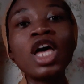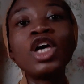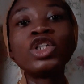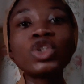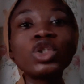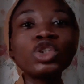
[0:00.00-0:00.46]

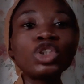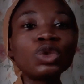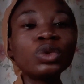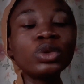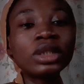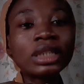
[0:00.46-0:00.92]
So you
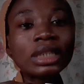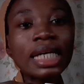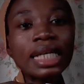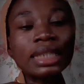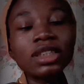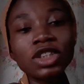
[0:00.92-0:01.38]
will see
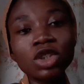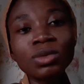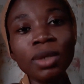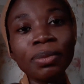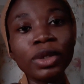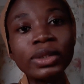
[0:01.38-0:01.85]
in the
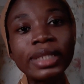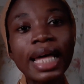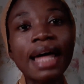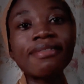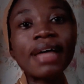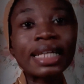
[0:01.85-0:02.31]
description below that I
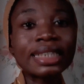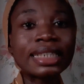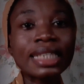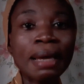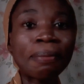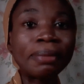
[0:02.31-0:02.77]
have added
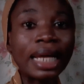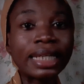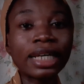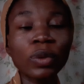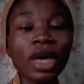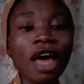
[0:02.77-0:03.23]
a
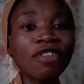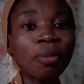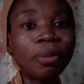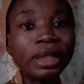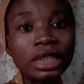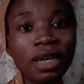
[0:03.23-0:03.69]
planner. We have a
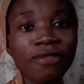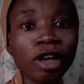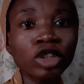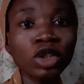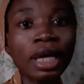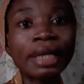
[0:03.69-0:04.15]
PDF
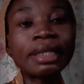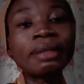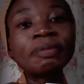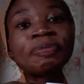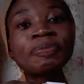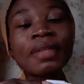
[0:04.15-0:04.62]
version and
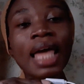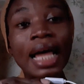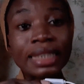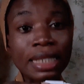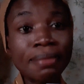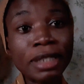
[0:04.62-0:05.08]
an
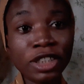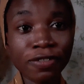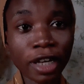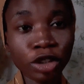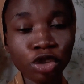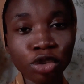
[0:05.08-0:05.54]
image
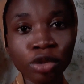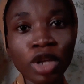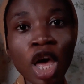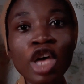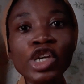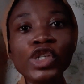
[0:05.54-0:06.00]
version.
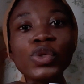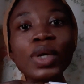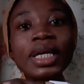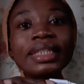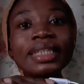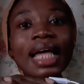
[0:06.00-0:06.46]
So
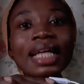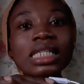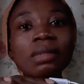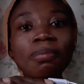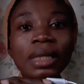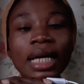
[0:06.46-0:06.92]
in that
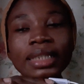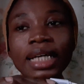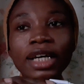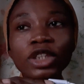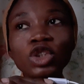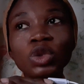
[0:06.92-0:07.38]

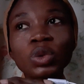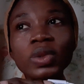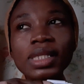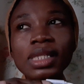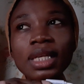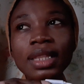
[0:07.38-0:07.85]
planner, you will
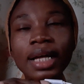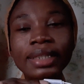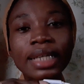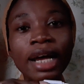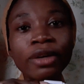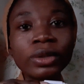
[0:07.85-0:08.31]
see that
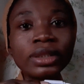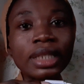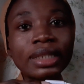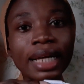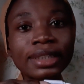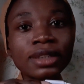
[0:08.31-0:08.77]
I wrote there
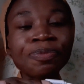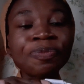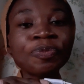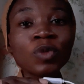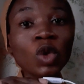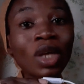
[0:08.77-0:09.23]
that
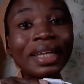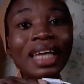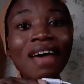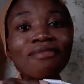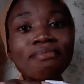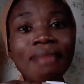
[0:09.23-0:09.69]
you can
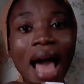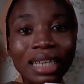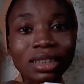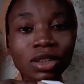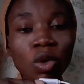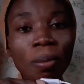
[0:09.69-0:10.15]
have
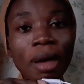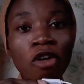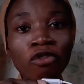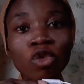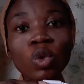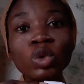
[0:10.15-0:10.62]
max number
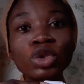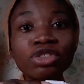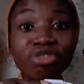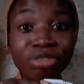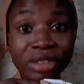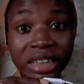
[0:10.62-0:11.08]
of goals,
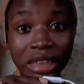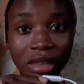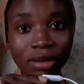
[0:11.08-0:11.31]
three.